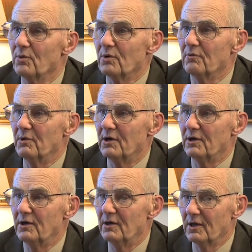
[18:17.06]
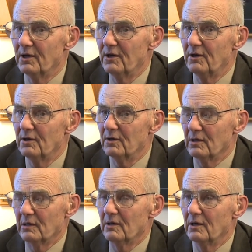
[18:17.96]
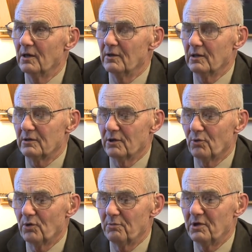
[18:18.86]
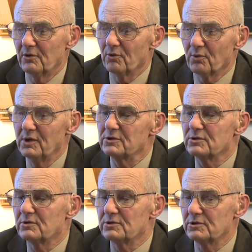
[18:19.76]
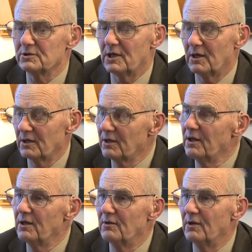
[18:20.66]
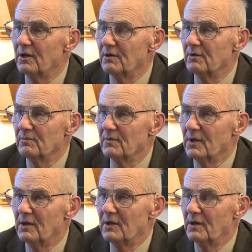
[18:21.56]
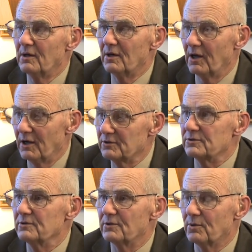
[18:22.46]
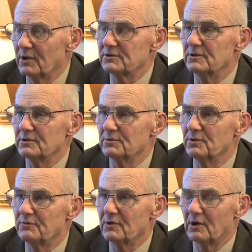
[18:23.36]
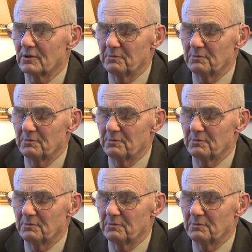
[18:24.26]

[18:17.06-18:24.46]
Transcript: would have been a delay and, and that there would have been the resources allocated then to answer the questions that we've talked